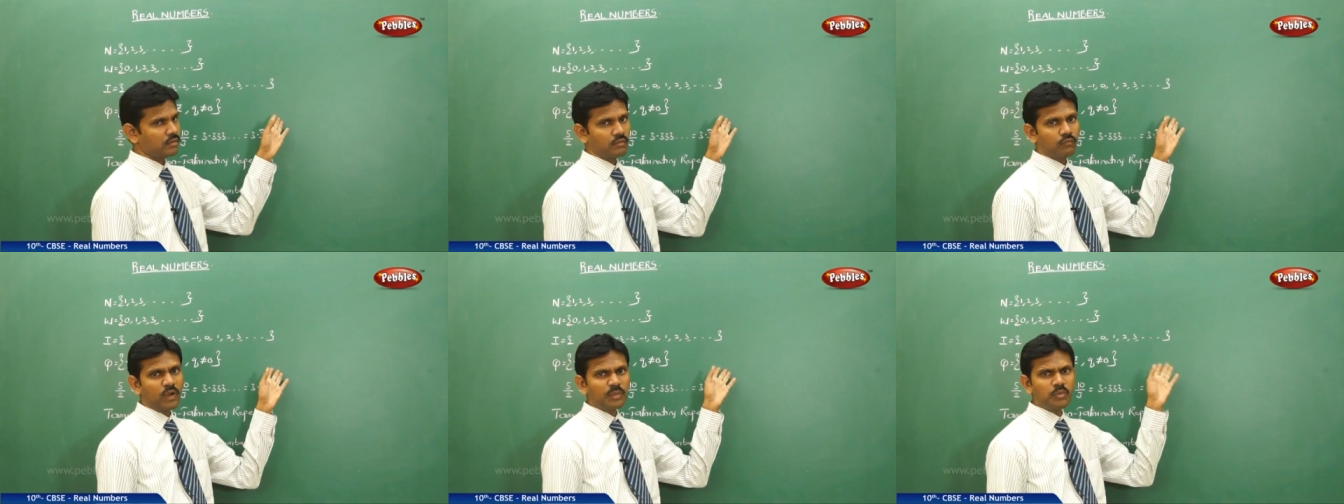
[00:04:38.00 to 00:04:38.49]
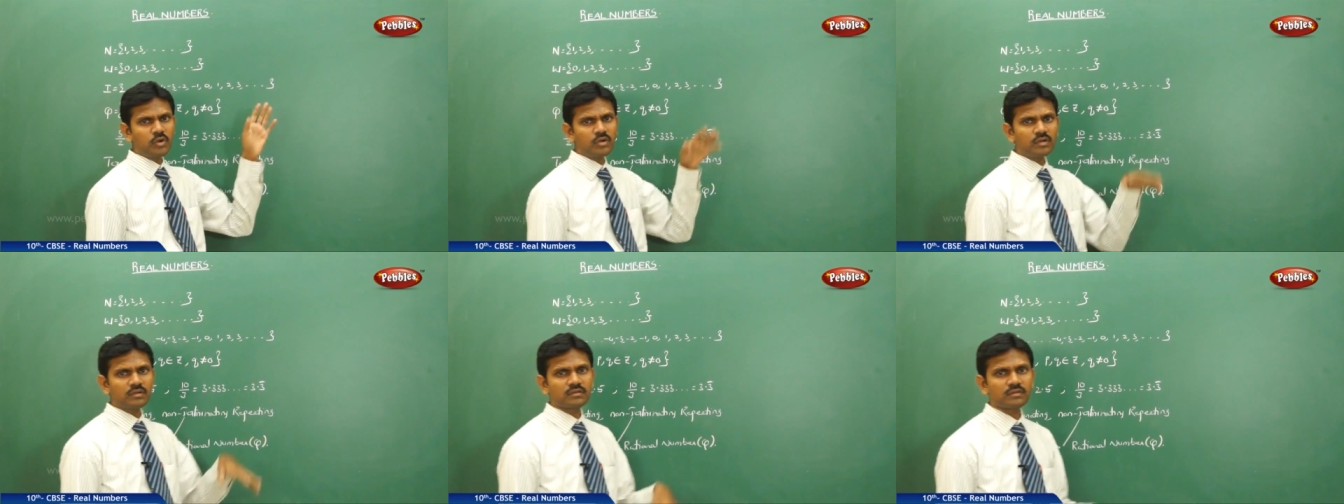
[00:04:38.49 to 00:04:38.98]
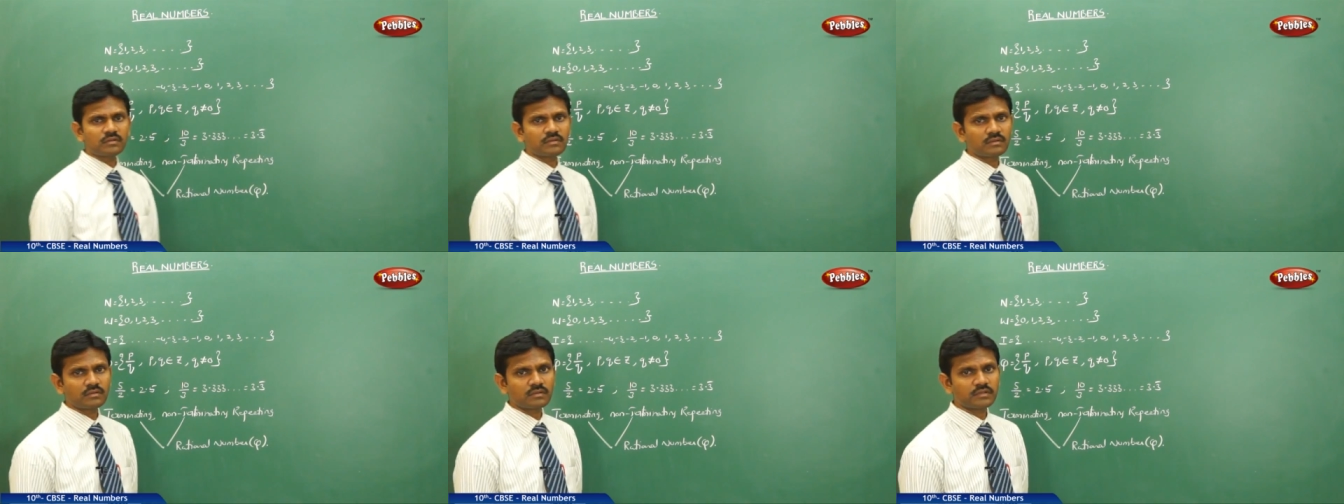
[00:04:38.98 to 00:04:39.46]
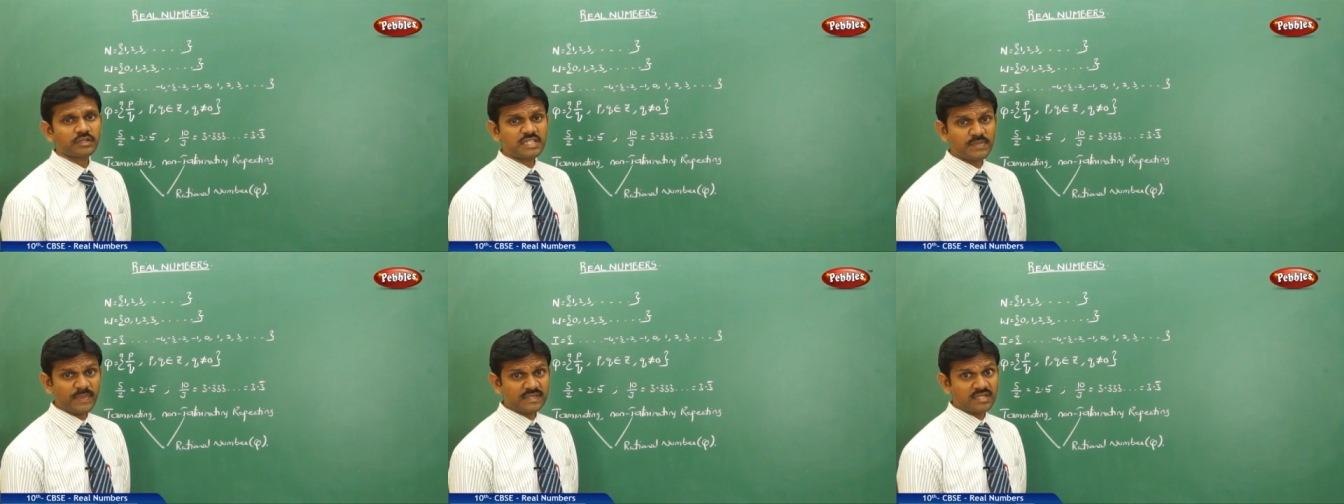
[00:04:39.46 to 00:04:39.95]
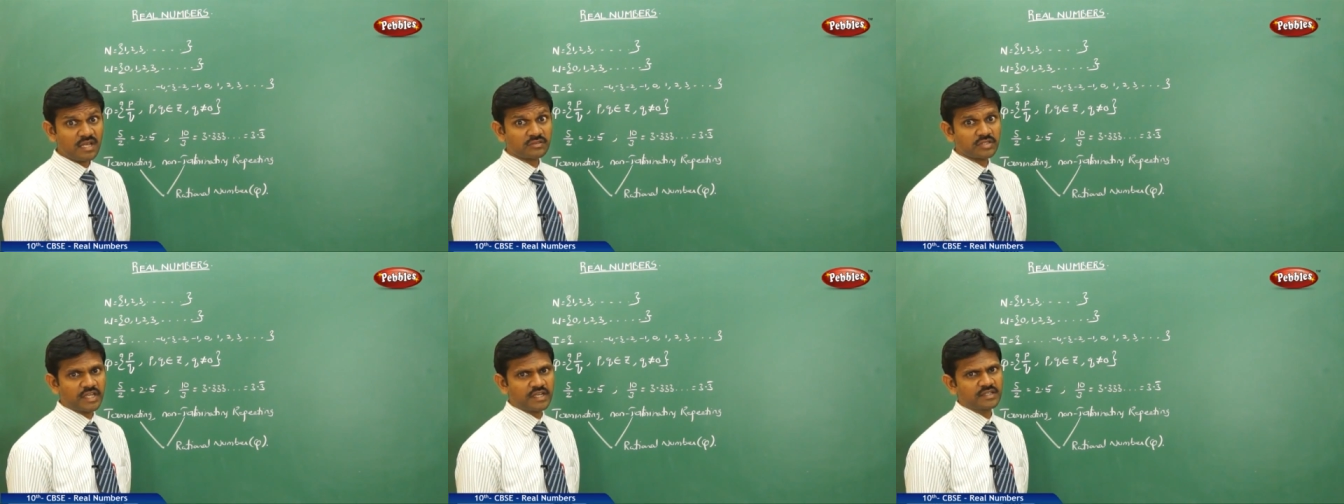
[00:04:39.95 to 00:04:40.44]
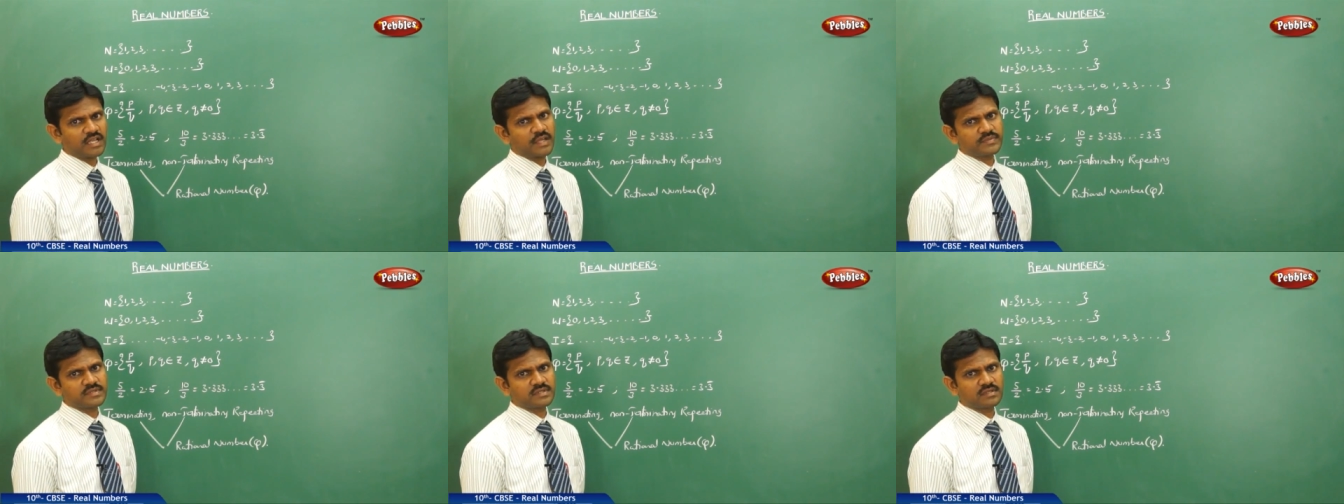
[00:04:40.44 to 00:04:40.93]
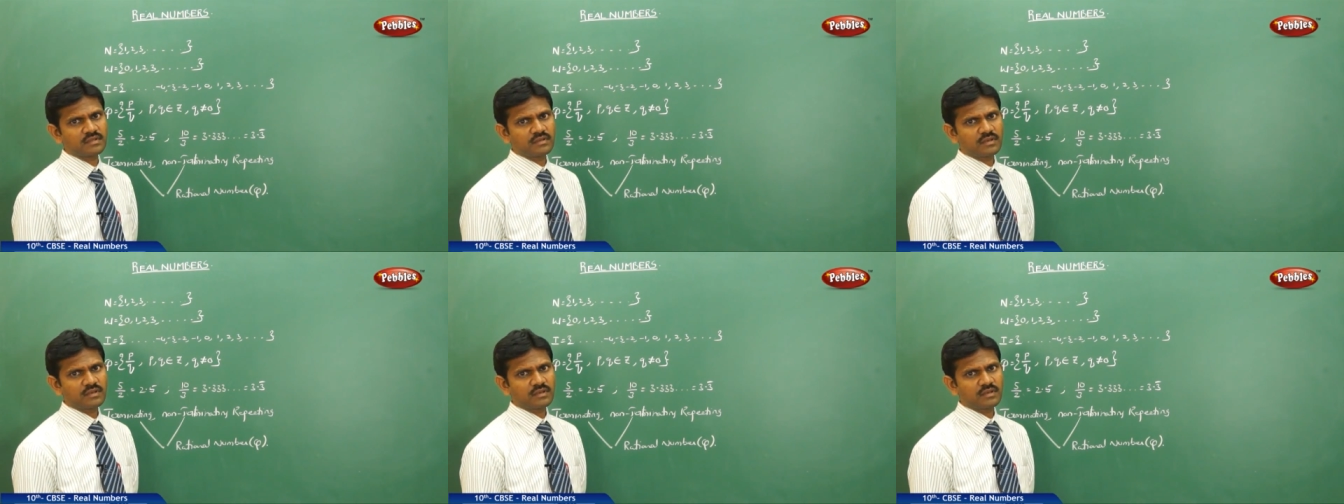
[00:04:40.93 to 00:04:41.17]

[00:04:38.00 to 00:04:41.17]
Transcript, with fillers: one more, decimals are three in types.